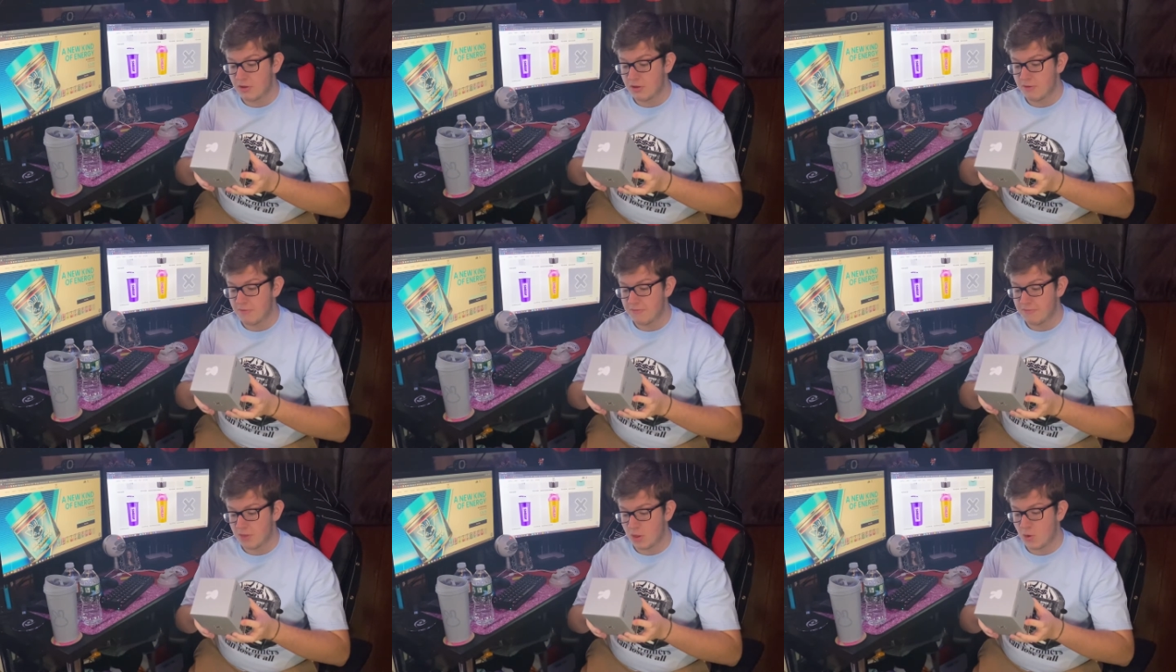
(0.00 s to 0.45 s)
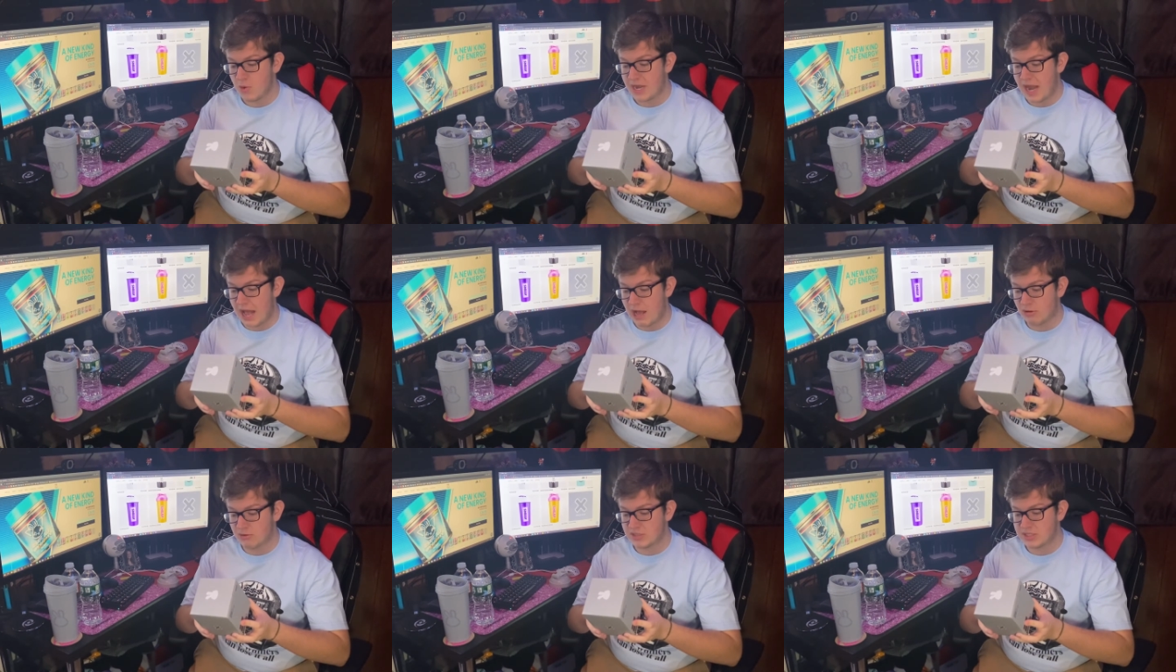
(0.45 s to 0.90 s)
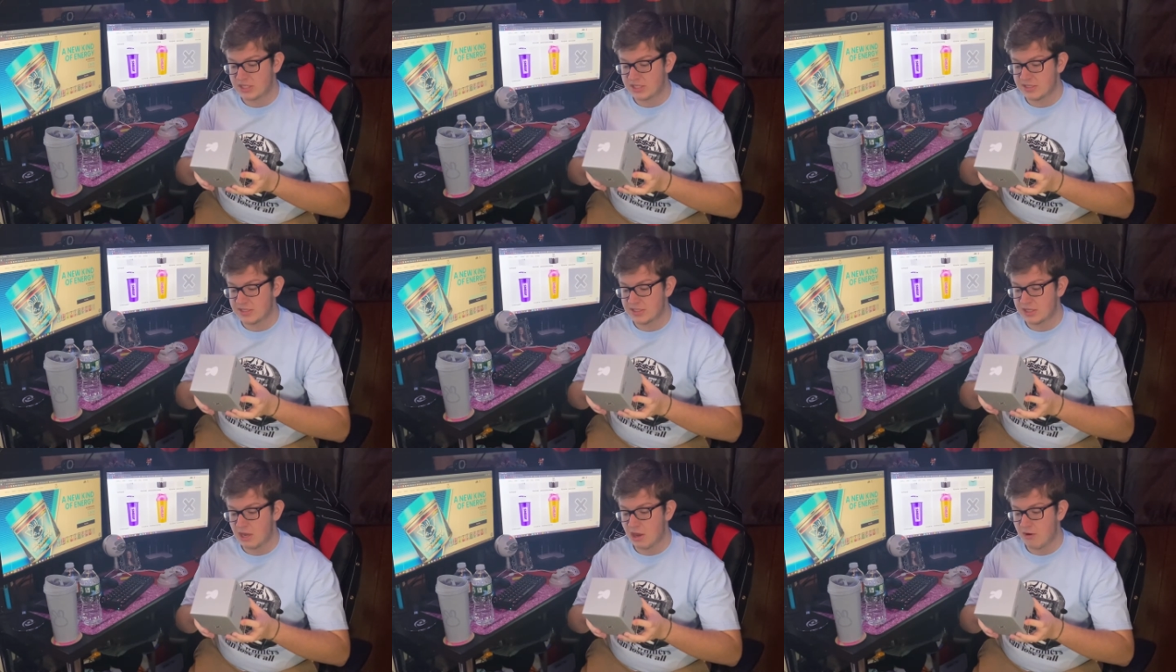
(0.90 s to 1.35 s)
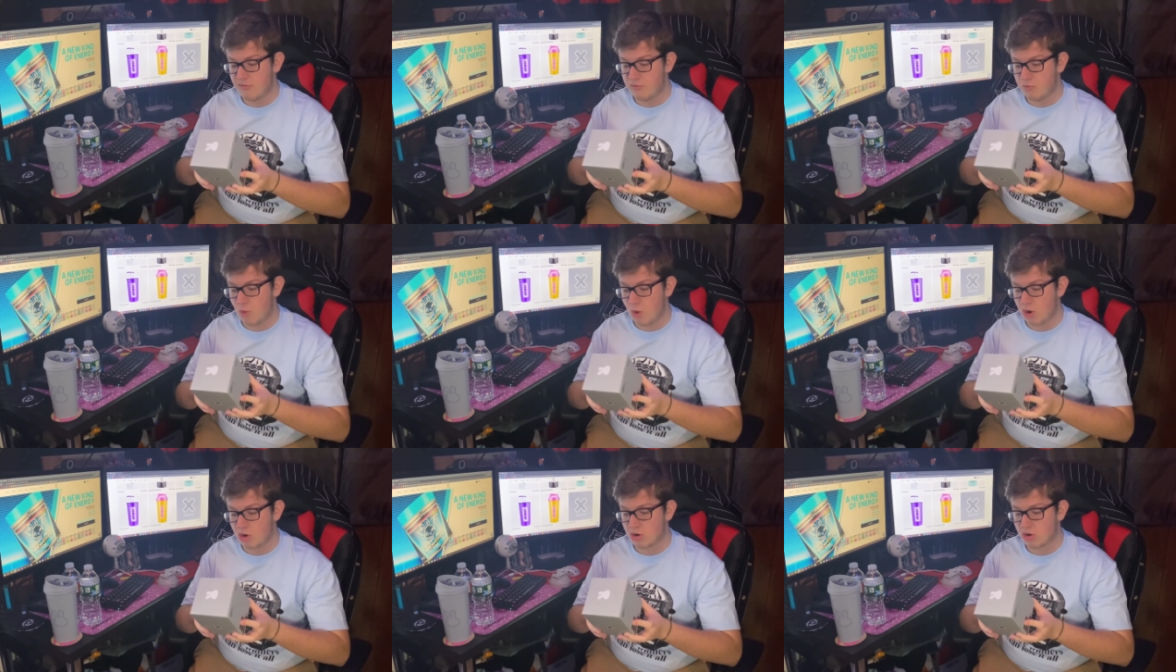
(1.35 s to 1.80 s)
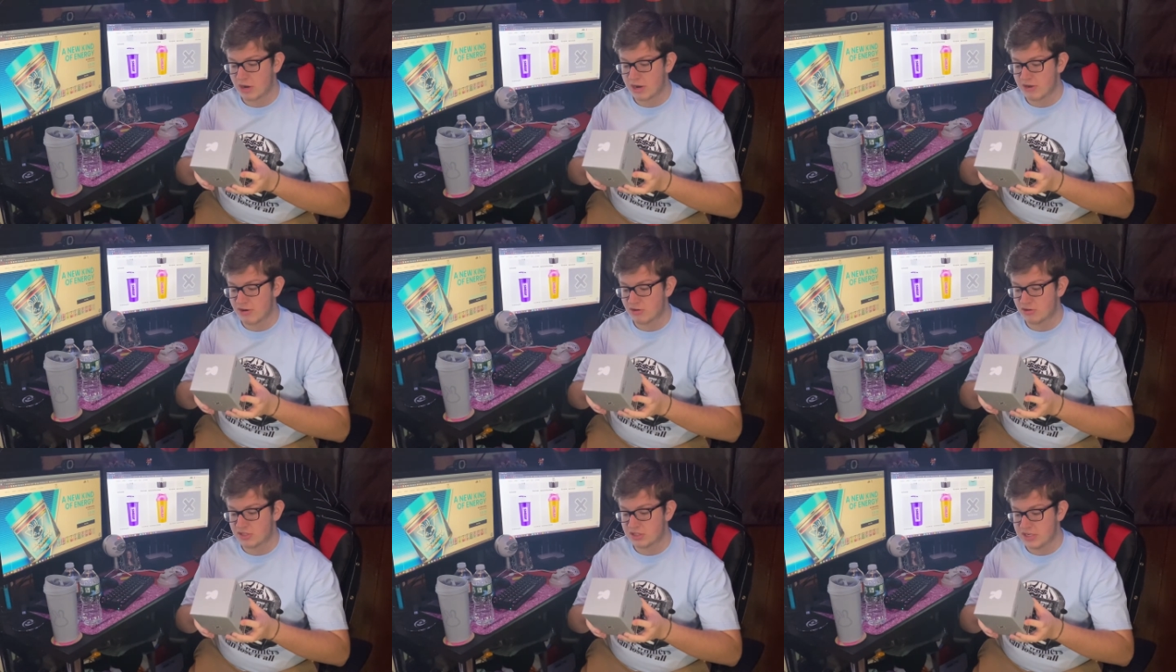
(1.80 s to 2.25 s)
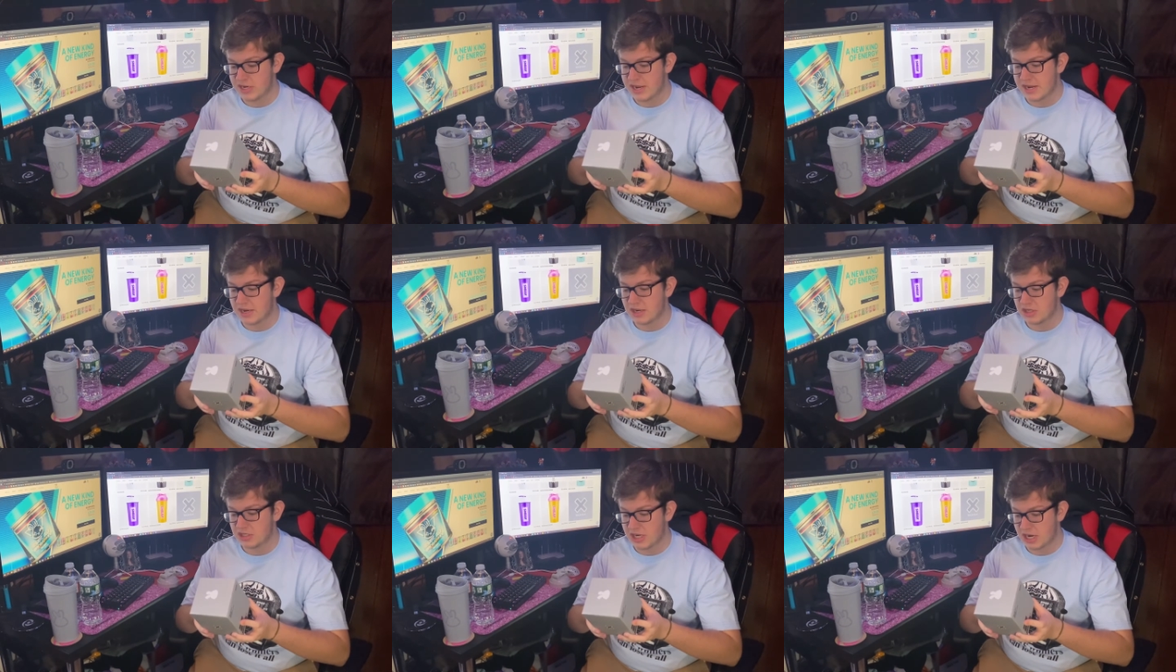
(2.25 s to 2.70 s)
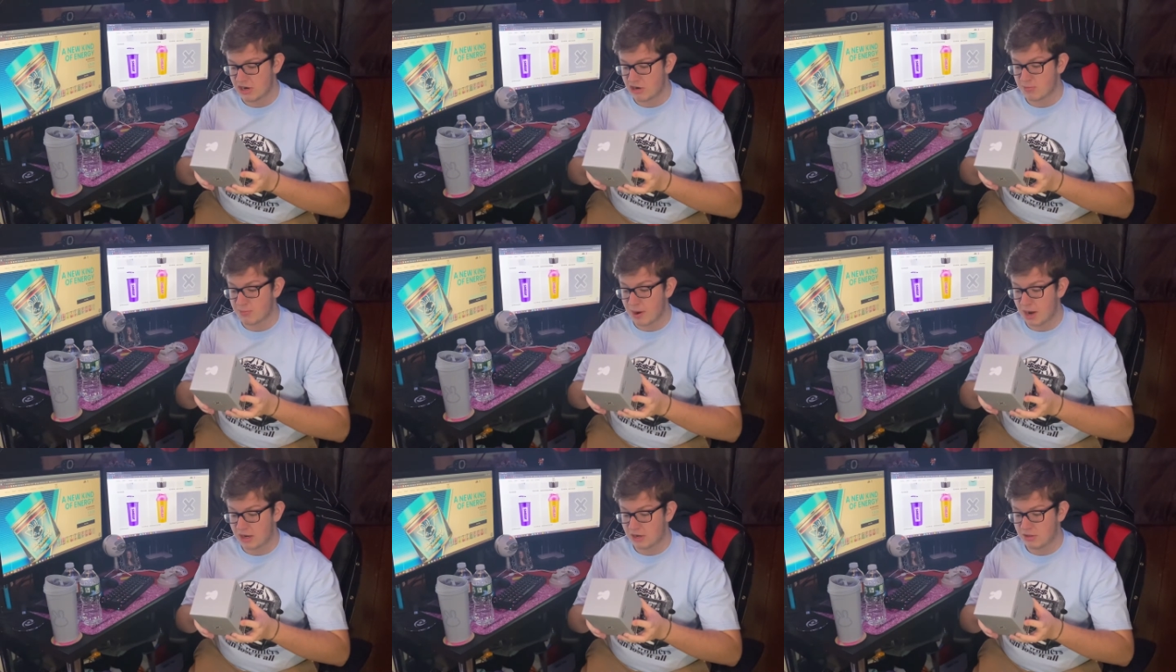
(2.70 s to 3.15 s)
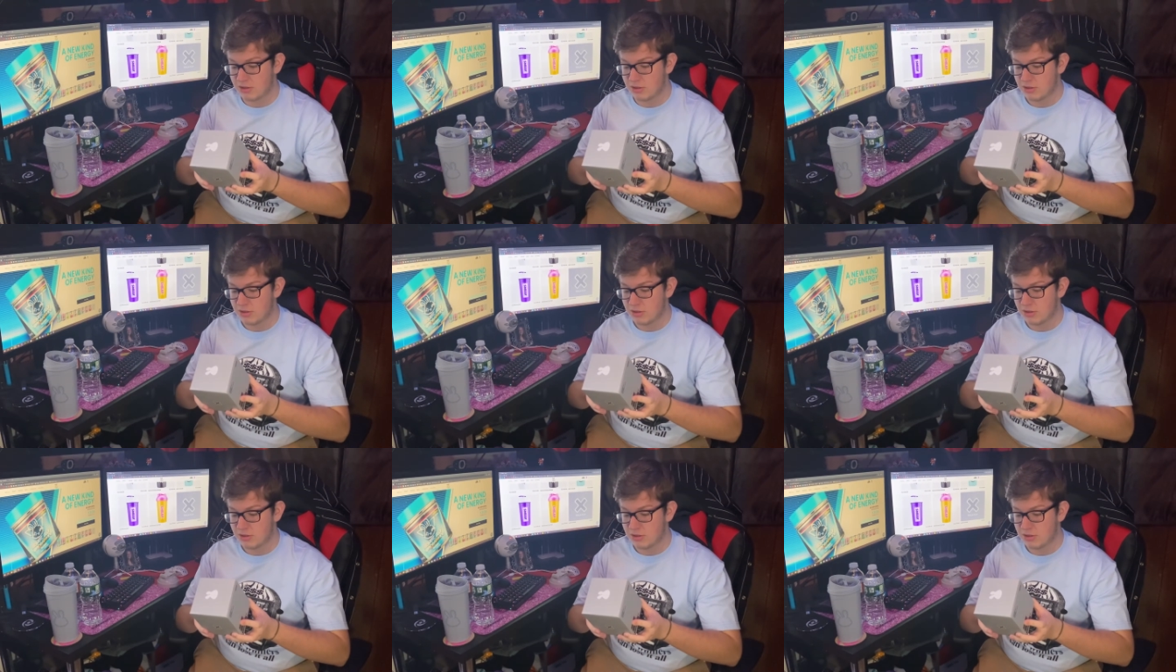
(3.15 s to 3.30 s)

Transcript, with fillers: fluid ounces of water in your sneak shaker bottle.